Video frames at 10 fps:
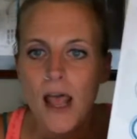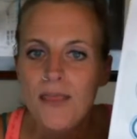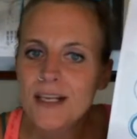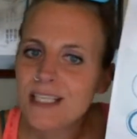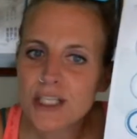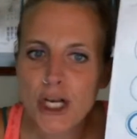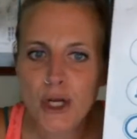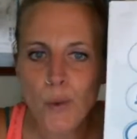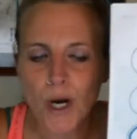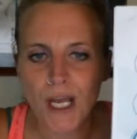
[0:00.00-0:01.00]
This is the
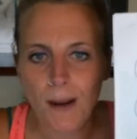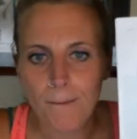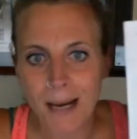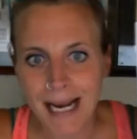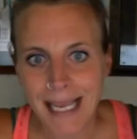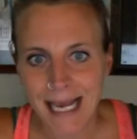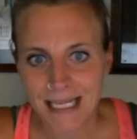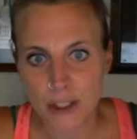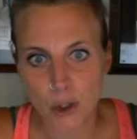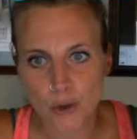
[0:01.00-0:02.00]
new one by
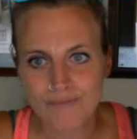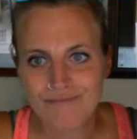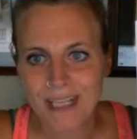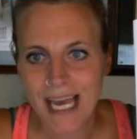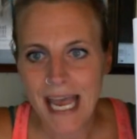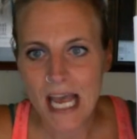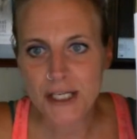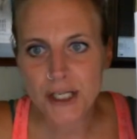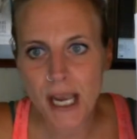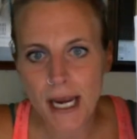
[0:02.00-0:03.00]
Castle,
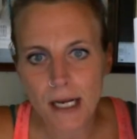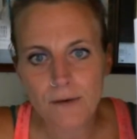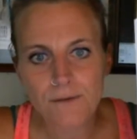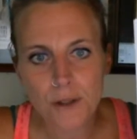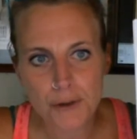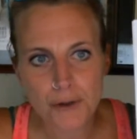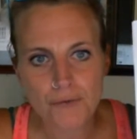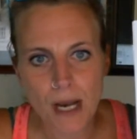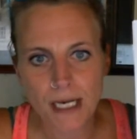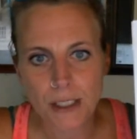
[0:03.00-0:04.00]
Educating
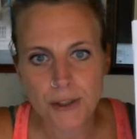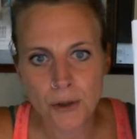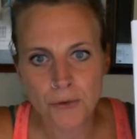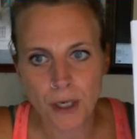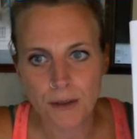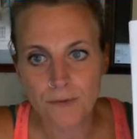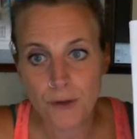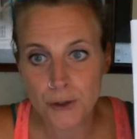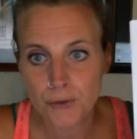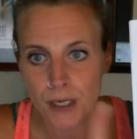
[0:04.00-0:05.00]
Future Ready Children,
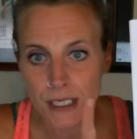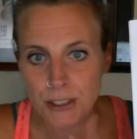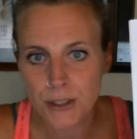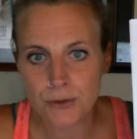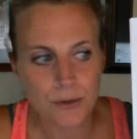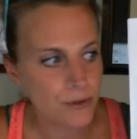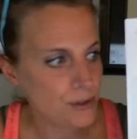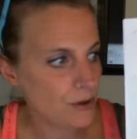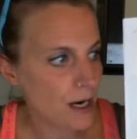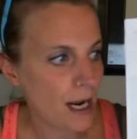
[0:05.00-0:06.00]
Future Ready
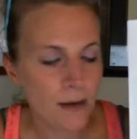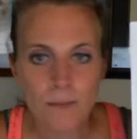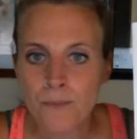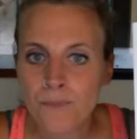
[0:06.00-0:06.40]
Students, okay?